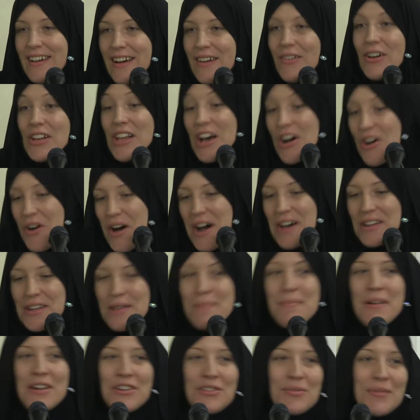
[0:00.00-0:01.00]
wallahu
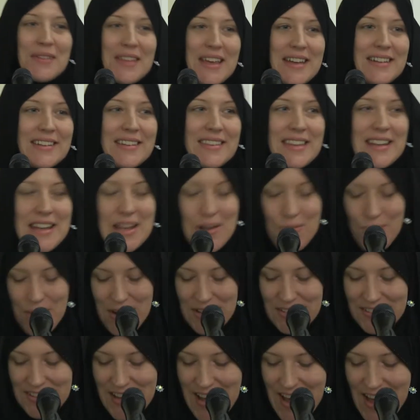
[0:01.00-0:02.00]
alam, but it's related that he
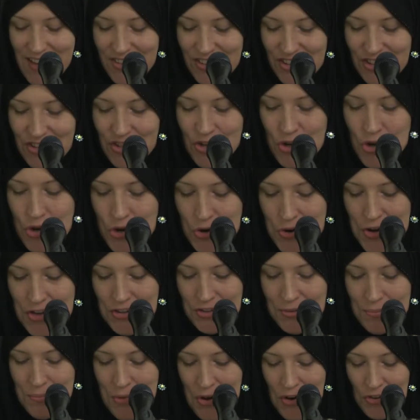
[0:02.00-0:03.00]
once asked, who
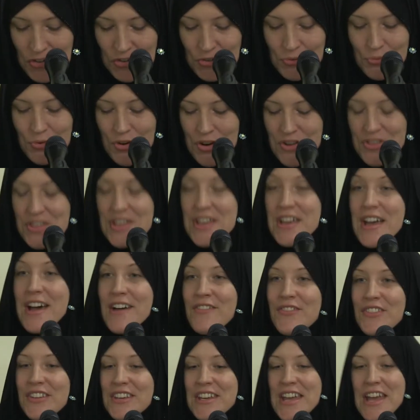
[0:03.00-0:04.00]
is most worthy
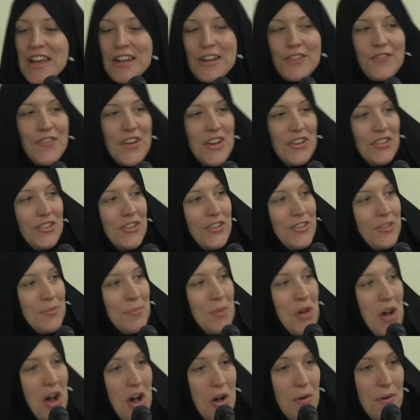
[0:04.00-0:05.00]
of the caliphate? So this
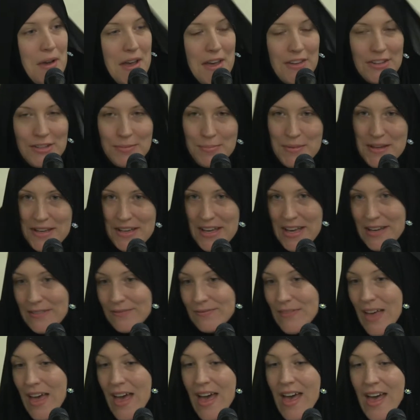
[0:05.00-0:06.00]
is Muawiyah speaking.
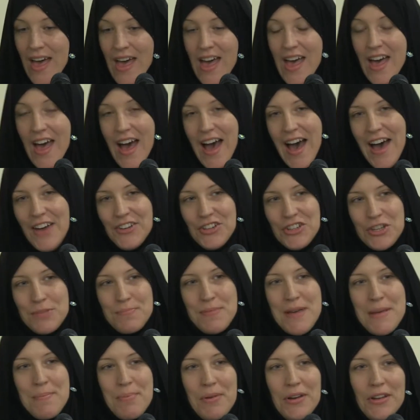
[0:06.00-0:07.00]
So the
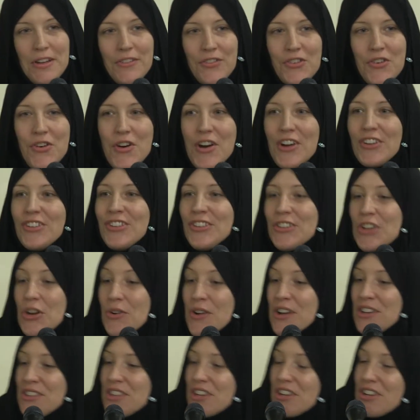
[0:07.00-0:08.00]
people, of course,
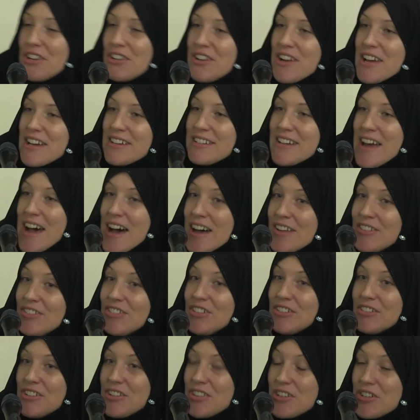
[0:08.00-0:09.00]
knowing the correct
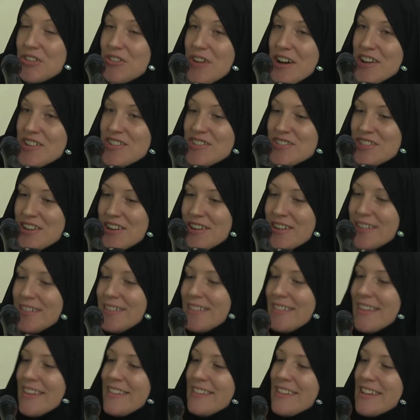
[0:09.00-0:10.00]
answer to the question,
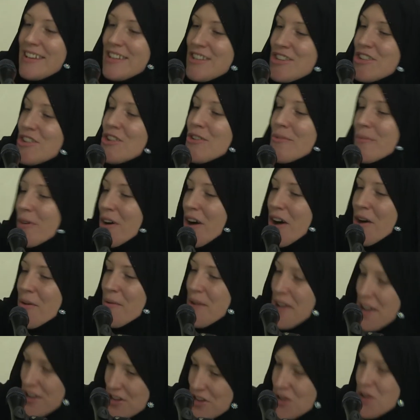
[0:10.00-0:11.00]
they said, you,
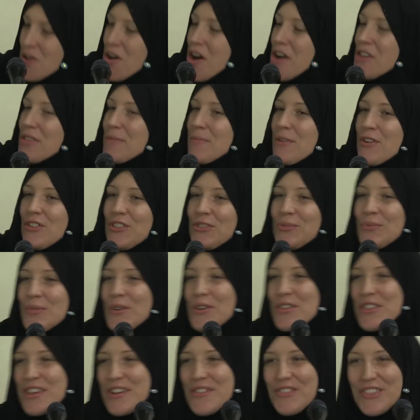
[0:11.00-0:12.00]
Muawiyah, you are the most
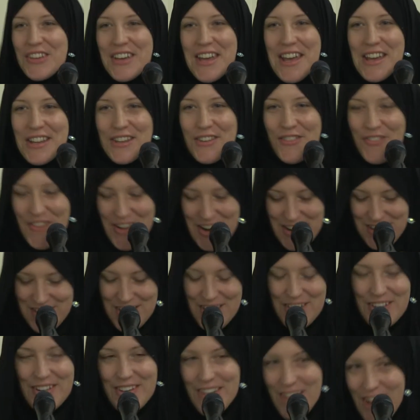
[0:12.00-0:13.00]
worthy of the
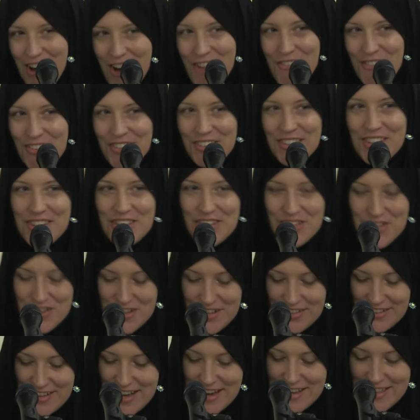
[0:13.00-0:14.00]
caliphate. Obviously, they're
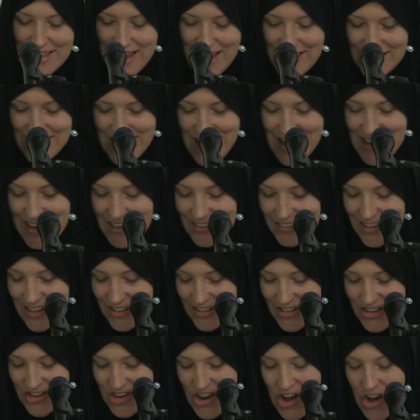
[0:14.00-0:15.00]
going to say that. And he
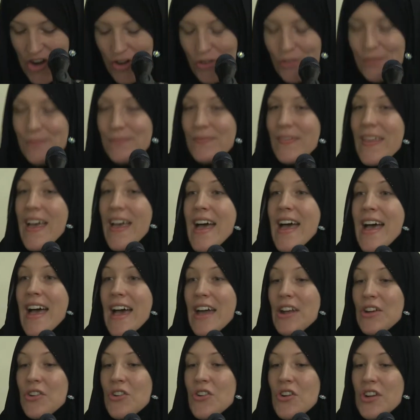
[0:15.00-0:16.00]
says, no.
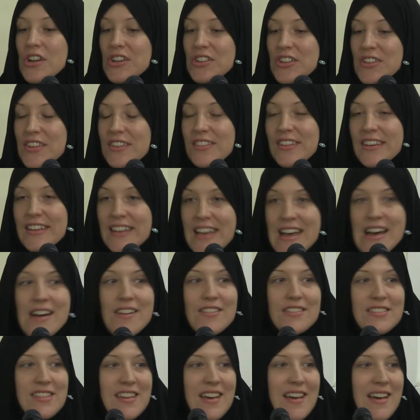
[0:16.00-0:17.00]
And according to this
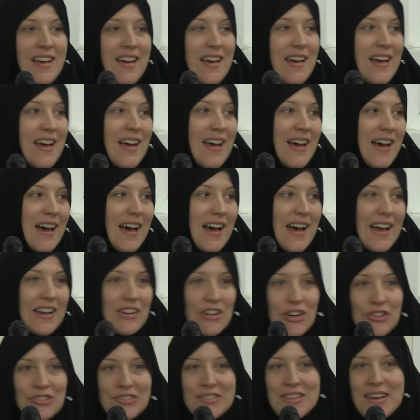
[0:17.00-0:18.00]
account,
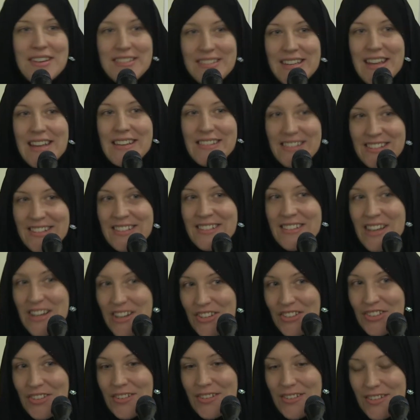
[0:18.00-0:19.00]
it goes without saying, this is
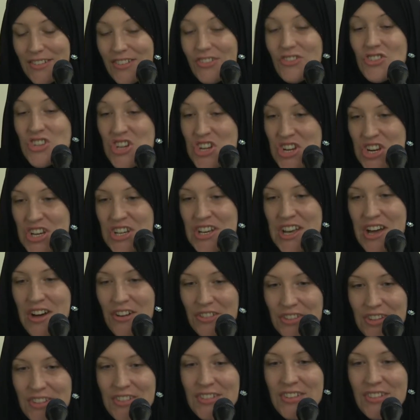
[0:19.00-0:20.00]
not a Shi'i
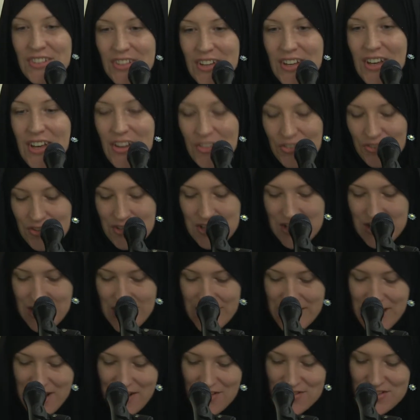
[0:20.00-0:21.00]
account, this is a Sunni
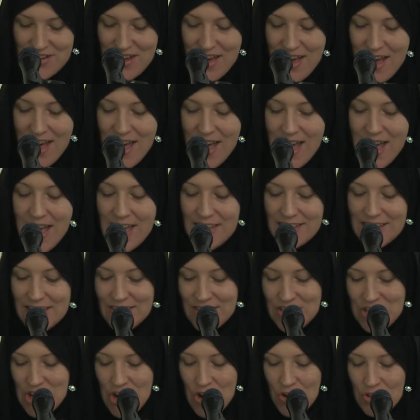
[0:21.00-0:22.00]
account. It
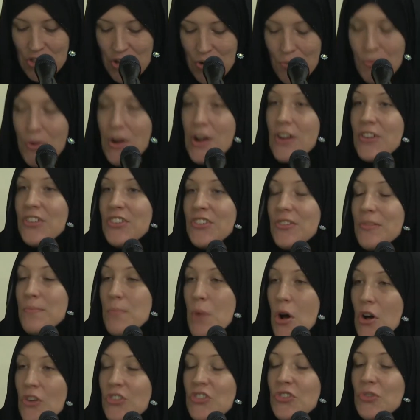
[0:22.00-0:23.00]
says, no, the worst,
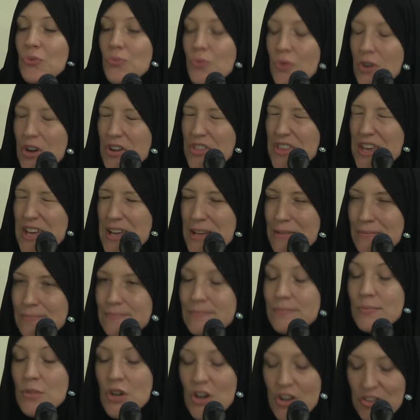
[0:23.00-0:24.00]
most worthy
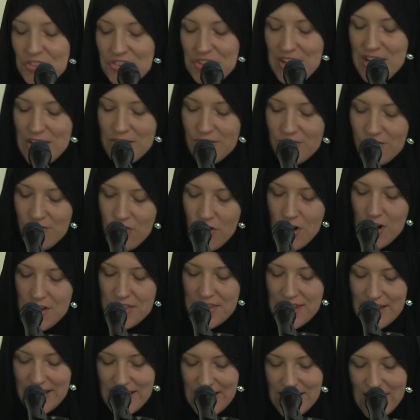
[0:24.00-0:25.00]
person for
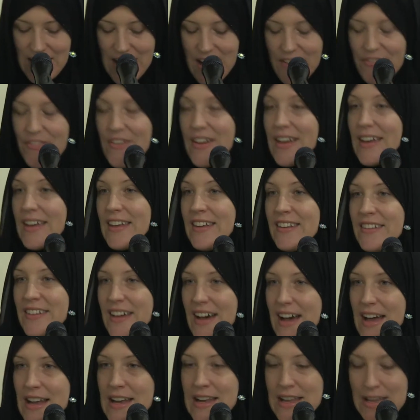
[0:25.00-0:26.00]
the Khilafah is
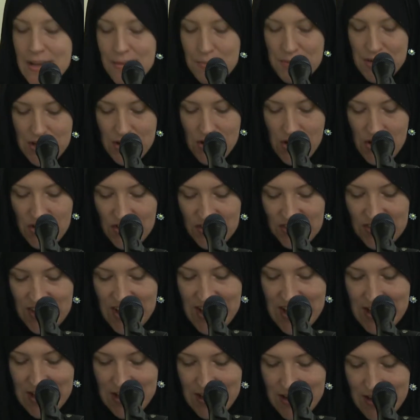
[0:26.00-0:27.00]
Ali ibn
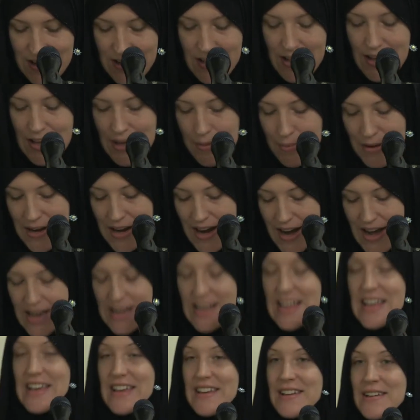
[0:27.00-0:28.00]
al-Husayn, ibn
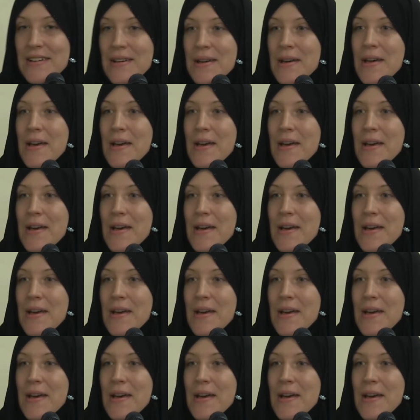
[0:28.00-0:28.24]
Ali,